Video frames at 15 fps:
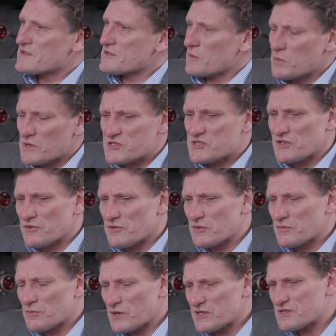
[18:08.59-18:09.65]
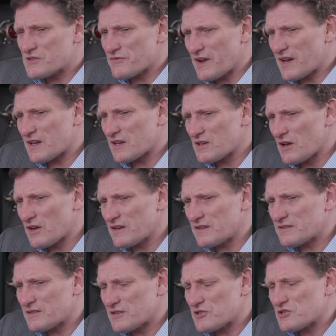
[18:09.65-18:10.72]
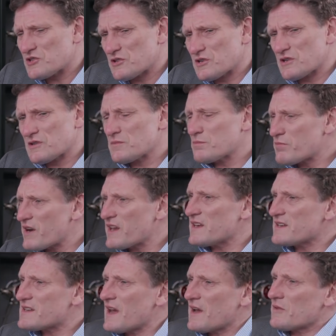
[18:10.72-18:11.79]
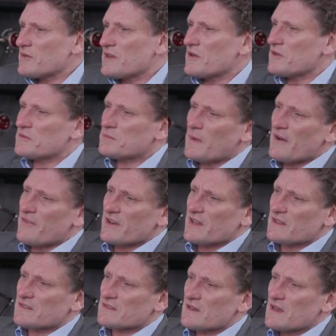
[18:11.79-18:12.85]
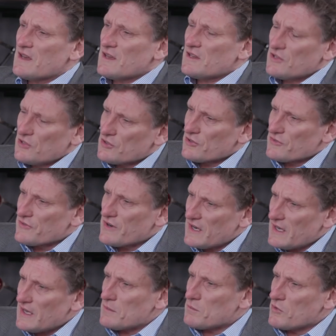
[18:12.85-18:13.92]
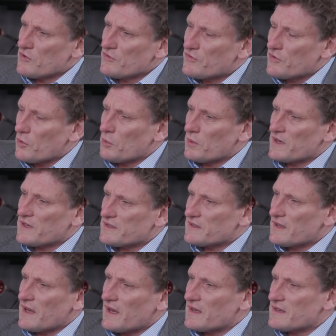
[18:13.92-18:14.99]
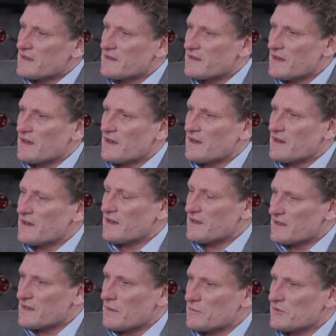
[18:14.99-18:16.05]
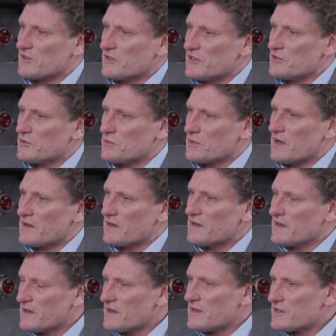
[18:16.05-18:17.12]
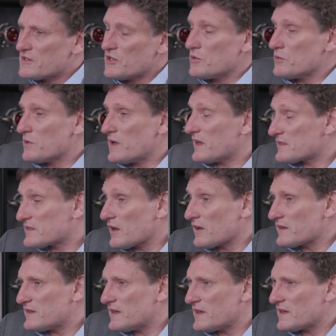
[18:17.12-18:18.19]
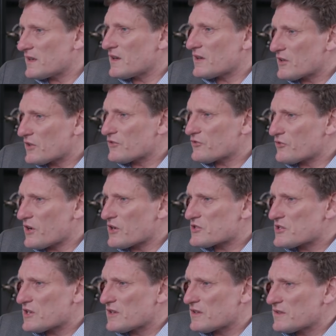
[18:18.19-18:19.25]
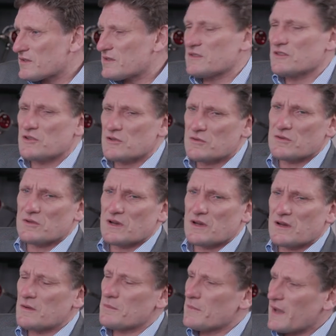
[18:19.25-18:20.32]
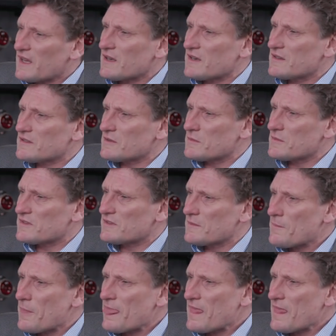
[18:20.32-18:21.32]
So once you, once you recognize that you can break down those barriers, you can really move forward and, uh, and come to new, uh, new exciting uh, constructions, new uh, mechanisms.